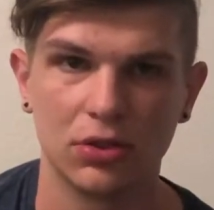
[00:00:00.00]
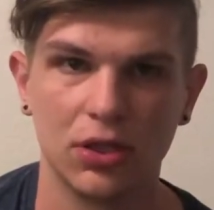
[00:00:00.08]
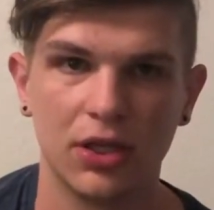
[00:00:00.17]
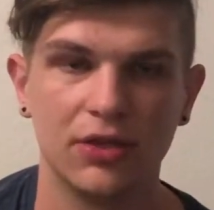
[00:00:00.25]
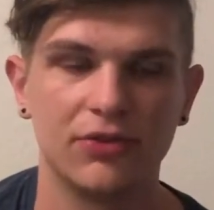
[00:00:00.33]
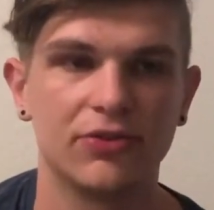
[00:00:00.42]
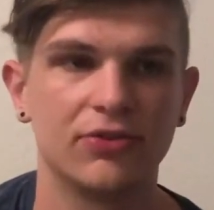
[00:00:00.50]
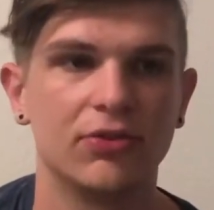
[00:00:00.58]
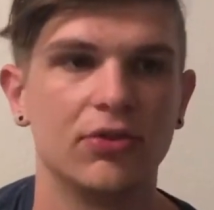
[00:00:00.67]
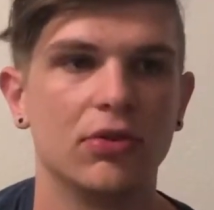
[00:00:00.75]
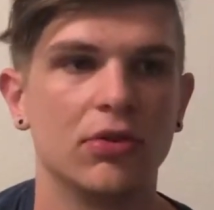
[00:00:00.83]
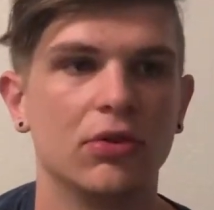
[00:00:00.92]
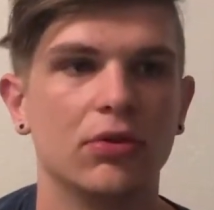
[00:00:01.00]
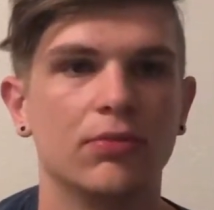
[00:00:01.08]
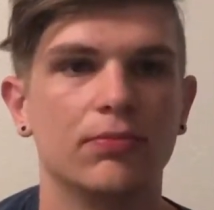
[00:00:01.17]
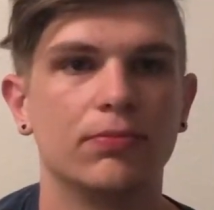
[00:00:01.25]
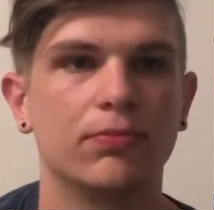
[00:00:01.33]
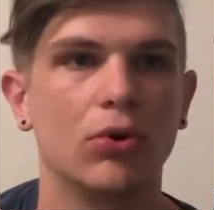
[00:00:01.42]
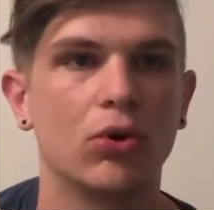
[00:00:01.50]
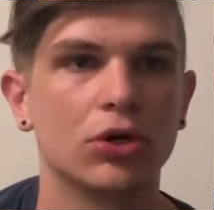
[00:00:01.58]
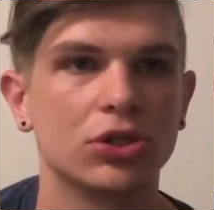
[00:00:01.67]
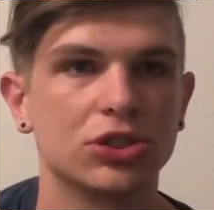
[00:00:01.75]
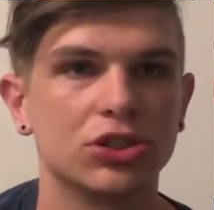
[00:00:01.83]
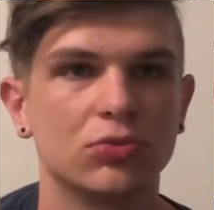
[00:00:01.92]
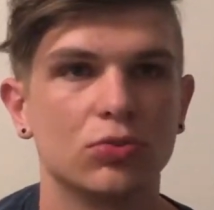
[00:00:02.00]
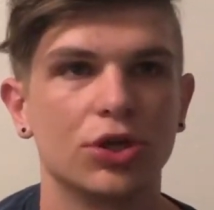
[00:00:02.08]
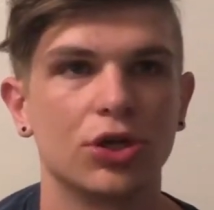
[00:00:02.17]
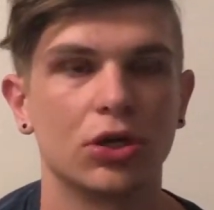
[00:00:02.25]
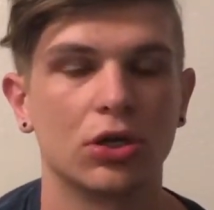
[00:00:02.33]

It's the portion where you're